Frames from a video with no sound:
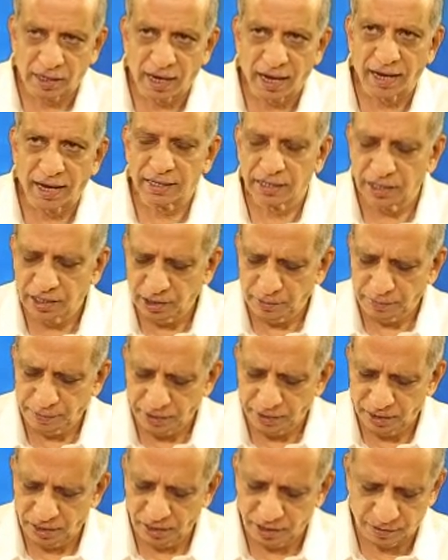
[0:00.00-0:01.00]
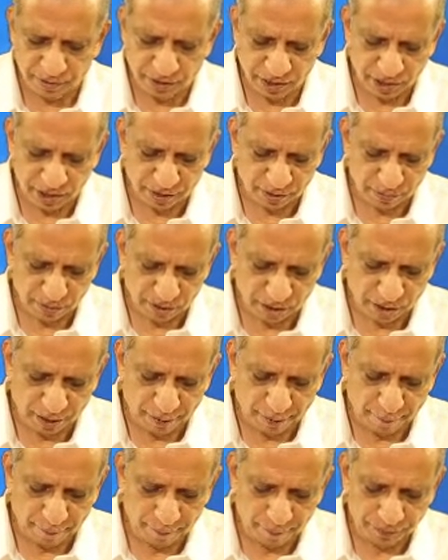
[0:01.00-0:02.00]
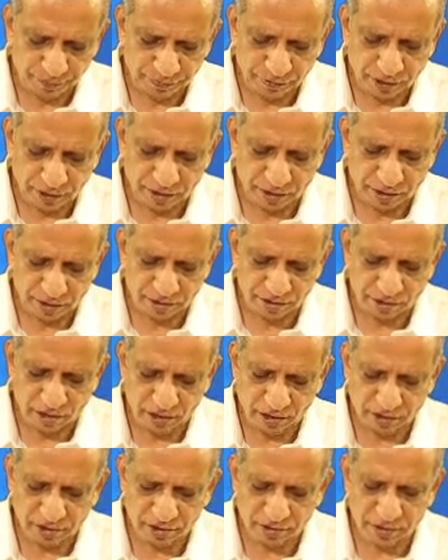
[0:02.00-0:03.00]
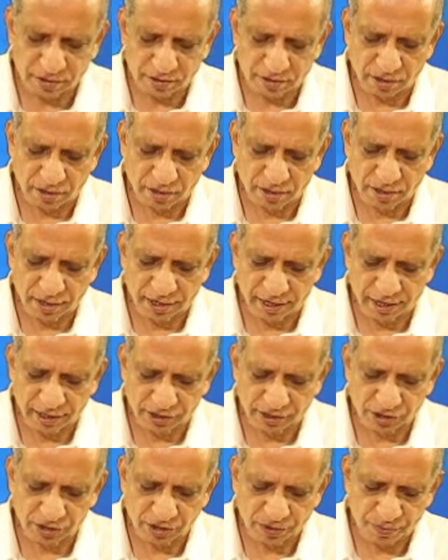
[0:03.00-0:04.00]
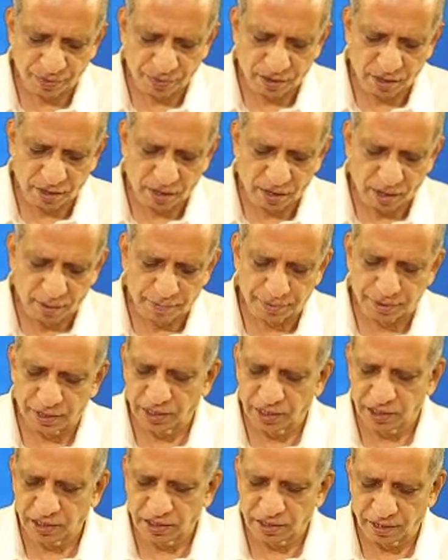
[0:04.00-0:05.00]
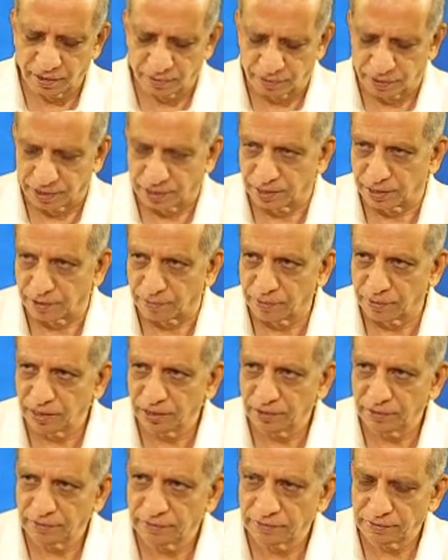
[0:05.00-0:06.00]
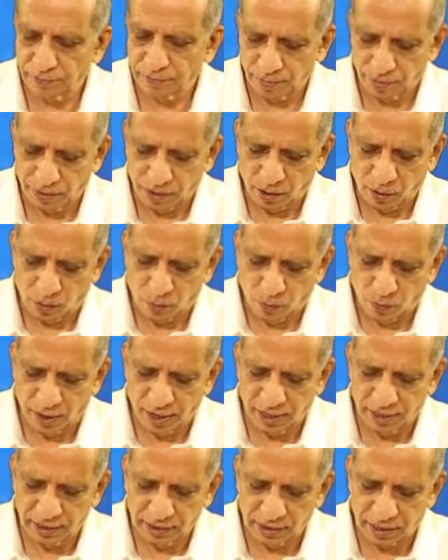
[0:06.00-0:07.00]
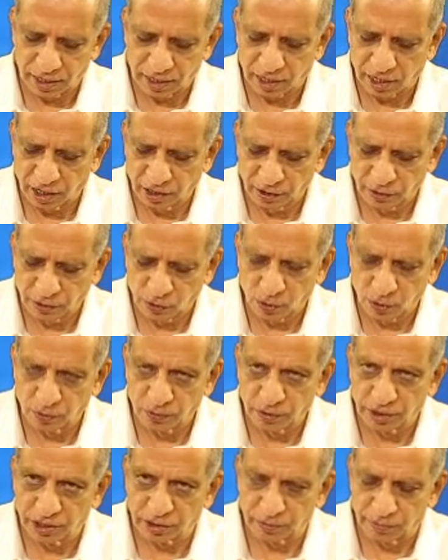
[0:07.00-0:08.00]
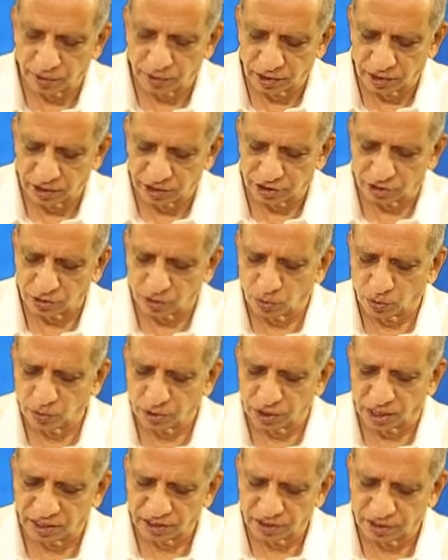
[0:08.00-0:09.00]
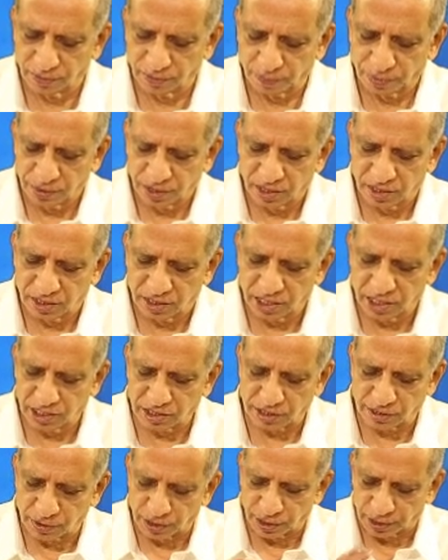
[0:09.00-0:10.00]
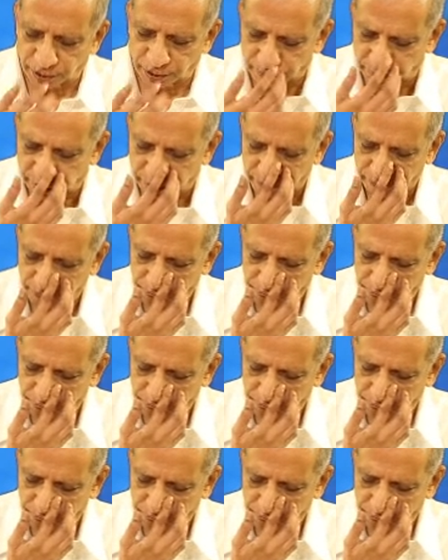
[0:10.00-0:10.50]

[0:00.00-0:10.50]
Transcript: An independent variable is also called as predictor variable, while the control variable is known as test variable.